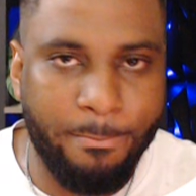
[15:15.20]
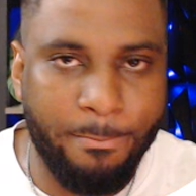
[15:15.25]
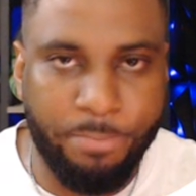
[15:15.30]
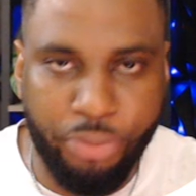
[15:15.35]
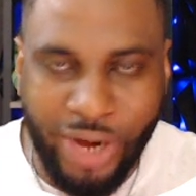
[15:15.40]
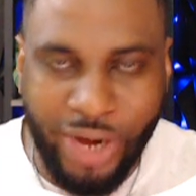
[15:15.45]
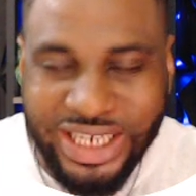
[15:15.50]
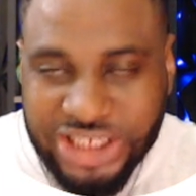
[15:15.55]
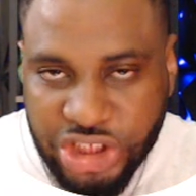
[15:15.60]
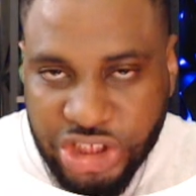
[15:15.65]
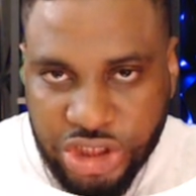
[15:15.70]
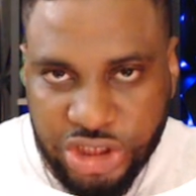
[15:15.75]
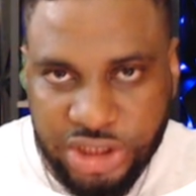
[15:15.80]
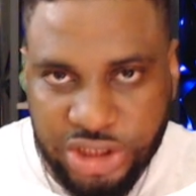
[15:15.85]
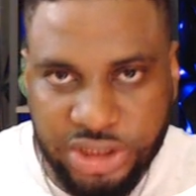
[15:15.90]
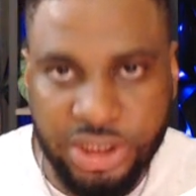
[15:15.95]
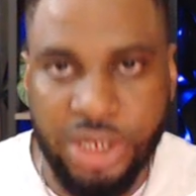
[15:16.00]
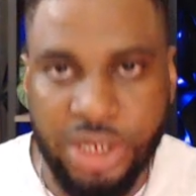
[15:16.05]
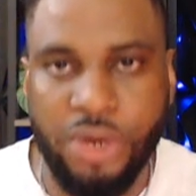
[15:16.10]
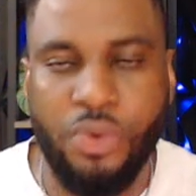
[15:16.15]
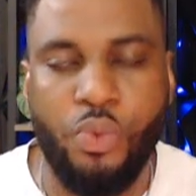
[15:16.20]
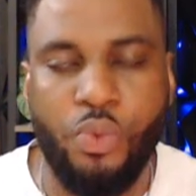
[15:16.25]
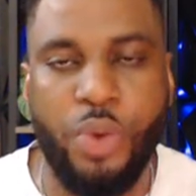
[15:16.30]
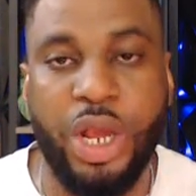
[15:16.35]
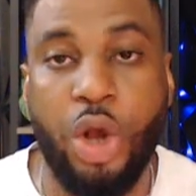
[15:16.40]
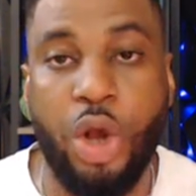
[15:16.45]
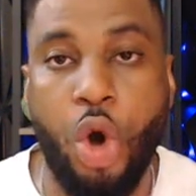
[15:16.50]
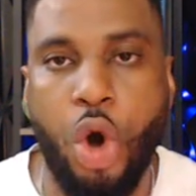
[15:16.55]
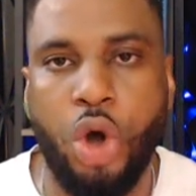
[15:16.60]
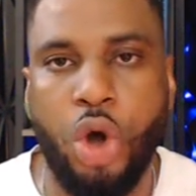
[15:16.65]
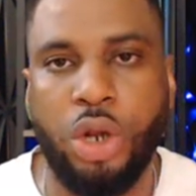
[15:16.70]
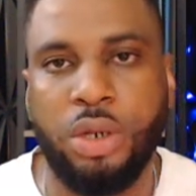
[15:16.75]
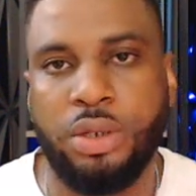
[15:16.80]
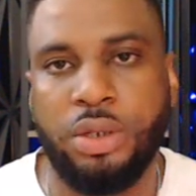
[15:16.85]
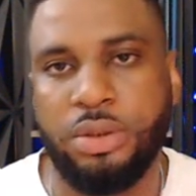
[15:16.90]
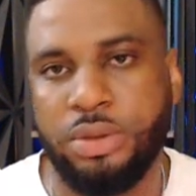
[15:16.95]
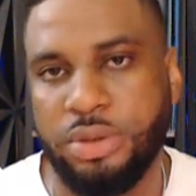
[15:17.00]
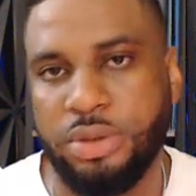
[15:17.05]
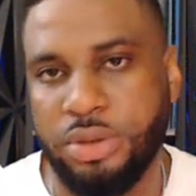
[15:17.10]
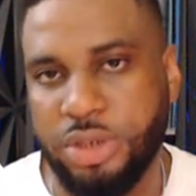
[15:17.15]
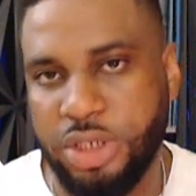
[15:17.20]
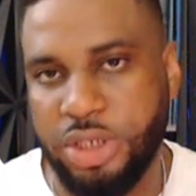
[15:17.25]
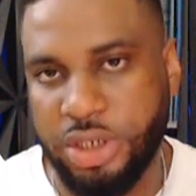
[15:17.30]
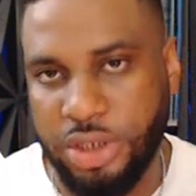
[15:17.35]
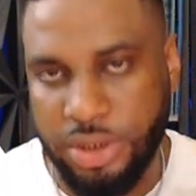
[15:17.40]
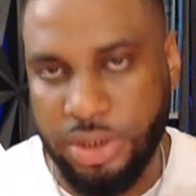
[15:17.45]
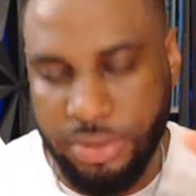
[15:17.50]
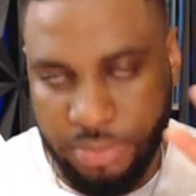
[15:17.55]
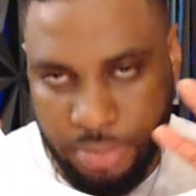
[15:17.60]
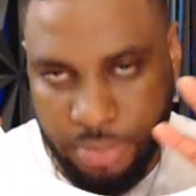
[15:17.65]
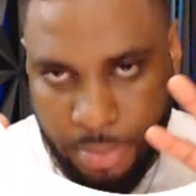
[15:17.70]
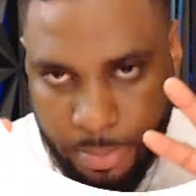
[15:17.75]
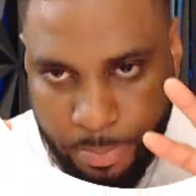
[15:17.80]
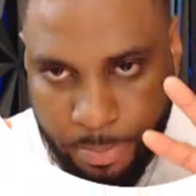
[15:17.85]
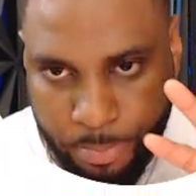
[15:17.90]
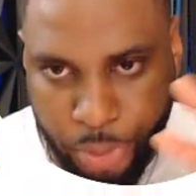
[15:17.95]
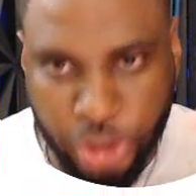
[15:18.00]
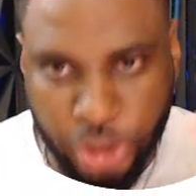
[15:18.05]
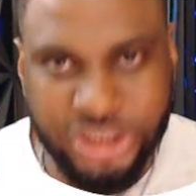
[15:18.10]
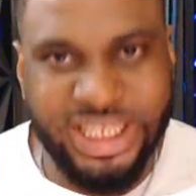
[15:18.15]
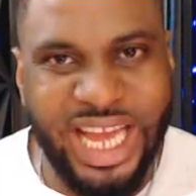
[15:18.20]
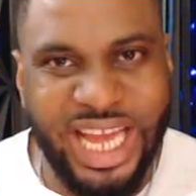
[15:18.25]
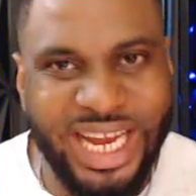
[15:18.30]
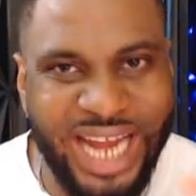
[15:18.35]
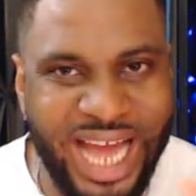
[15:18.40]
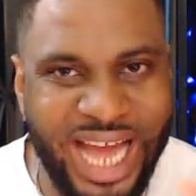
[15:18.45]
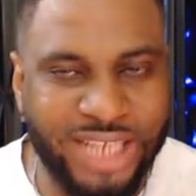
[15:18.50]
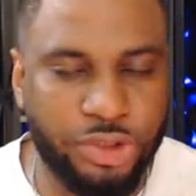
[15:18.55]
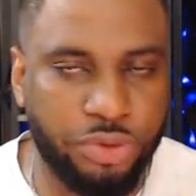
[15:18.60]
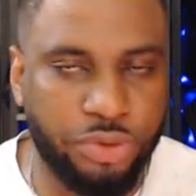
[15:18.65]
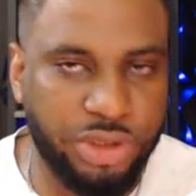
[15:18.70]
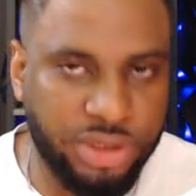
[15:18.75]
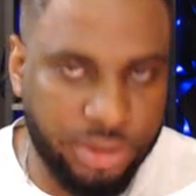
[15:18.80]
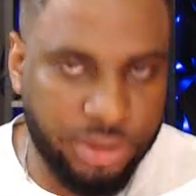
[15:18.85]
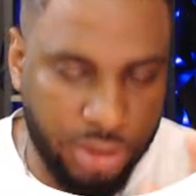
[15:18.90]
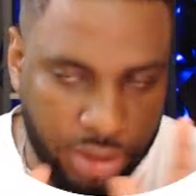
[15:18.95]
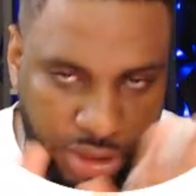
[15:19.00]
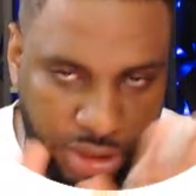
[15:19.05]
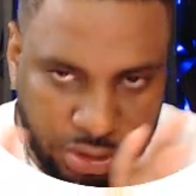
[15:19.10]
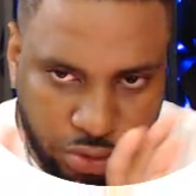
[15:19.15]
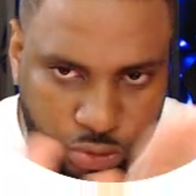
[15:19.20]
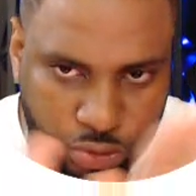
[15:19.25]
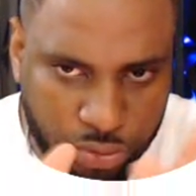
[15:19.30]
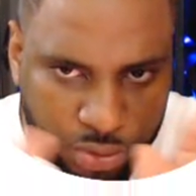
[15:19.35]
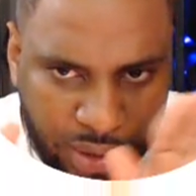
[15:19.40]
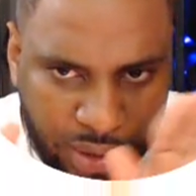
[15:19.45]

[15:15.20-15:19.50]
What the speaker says: branches we call the pontine arteries, little